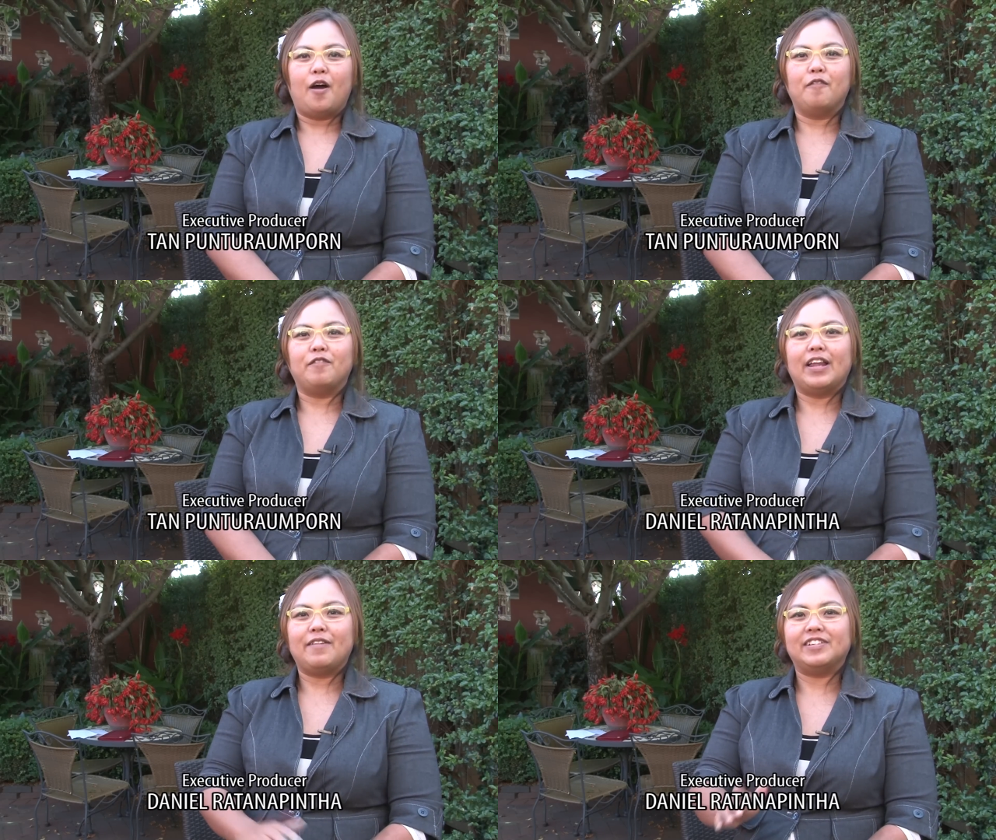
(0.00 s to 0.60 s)

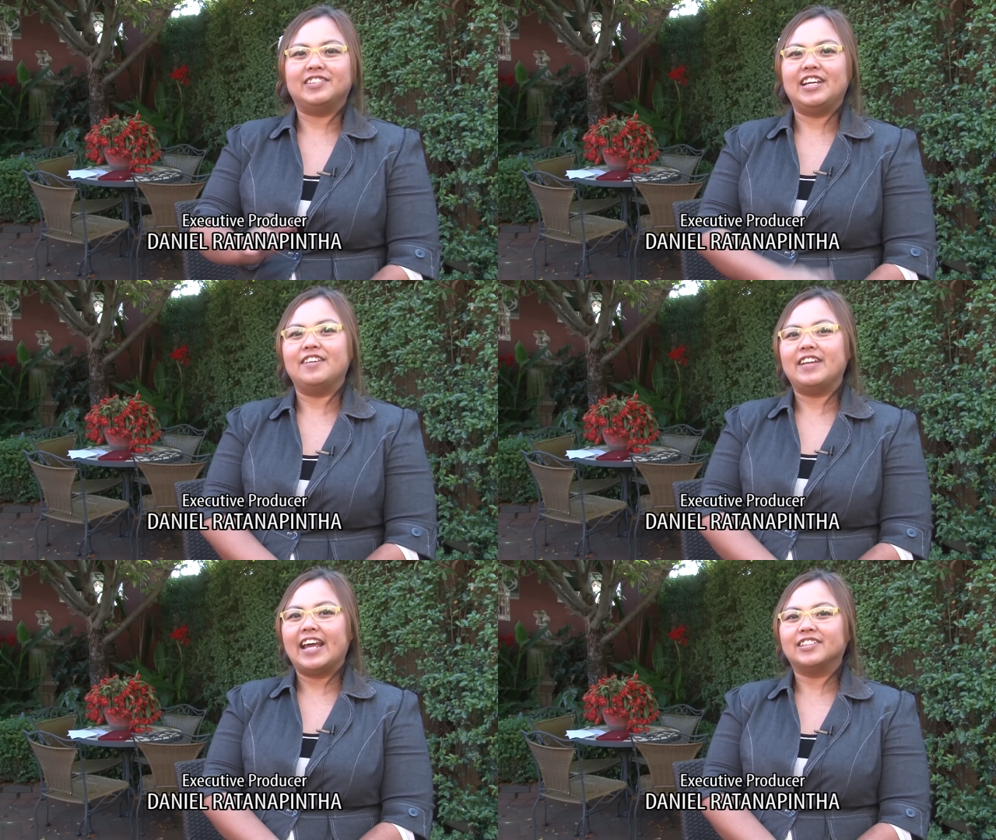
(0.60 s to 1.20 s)
Hopefully we'll see
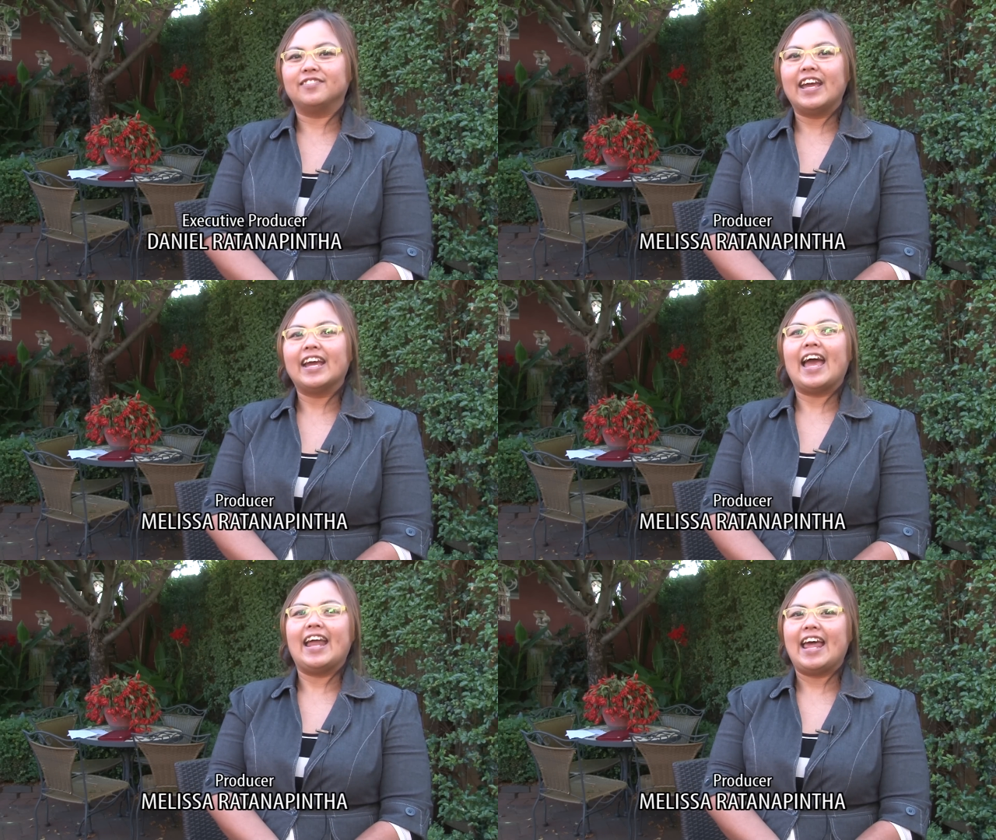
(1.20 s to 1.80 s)
you next
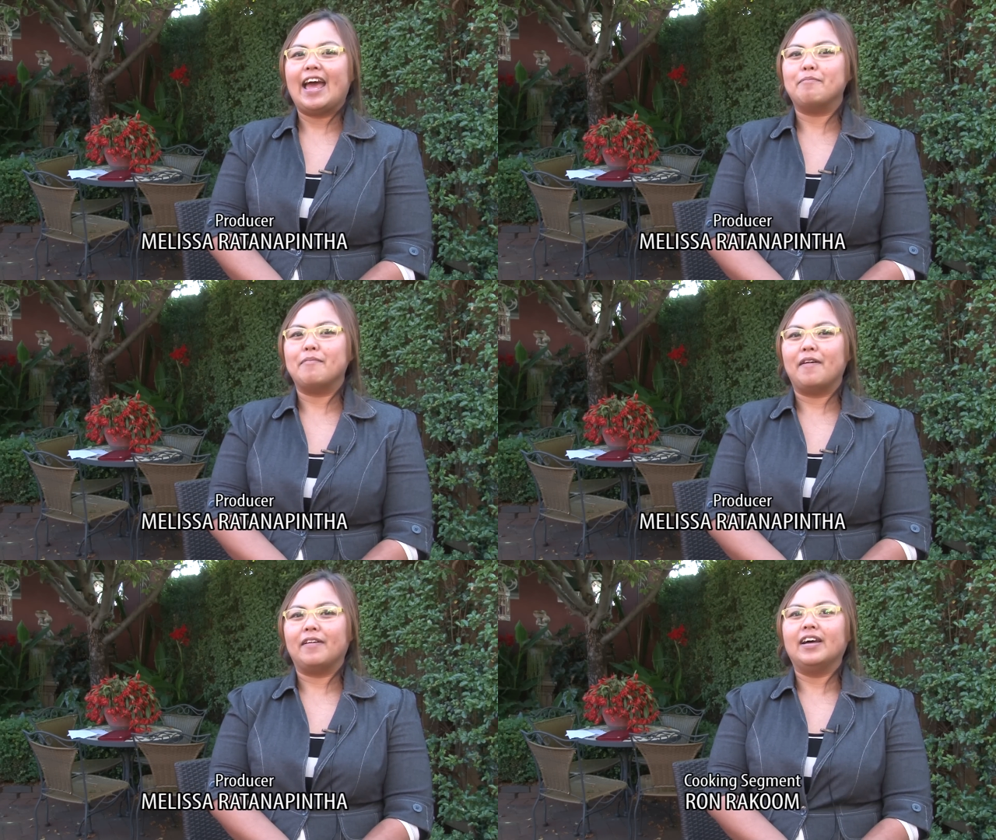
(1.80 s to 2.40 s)
week and have
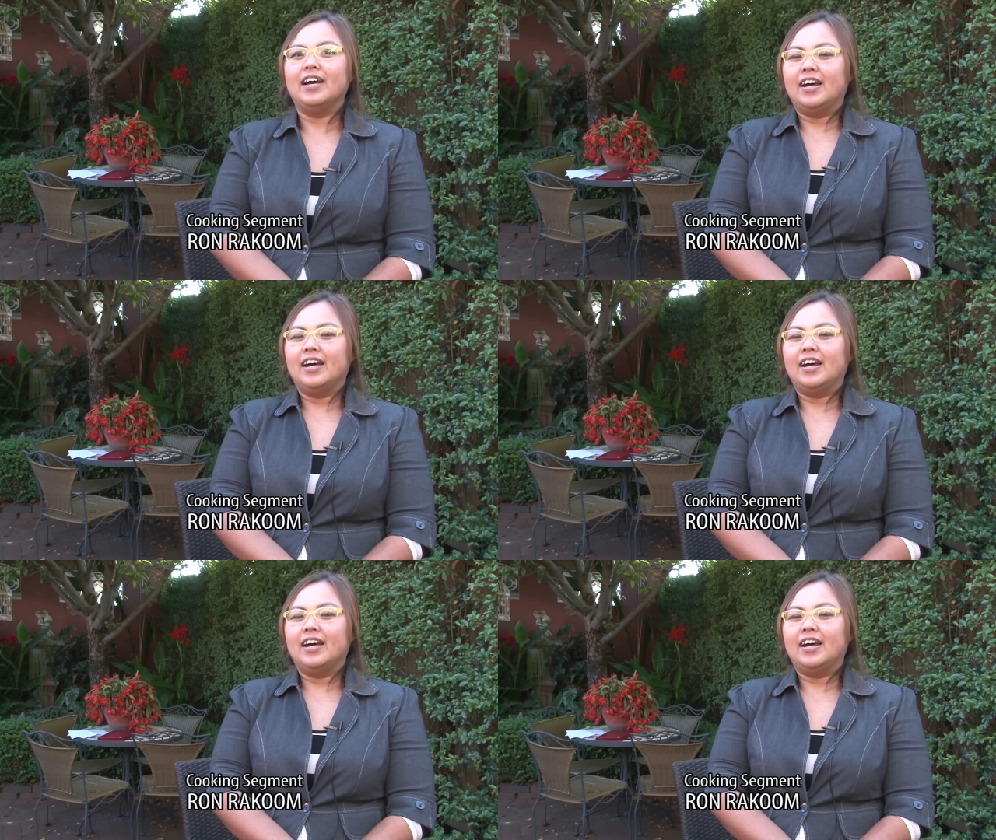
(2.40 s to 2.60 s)
more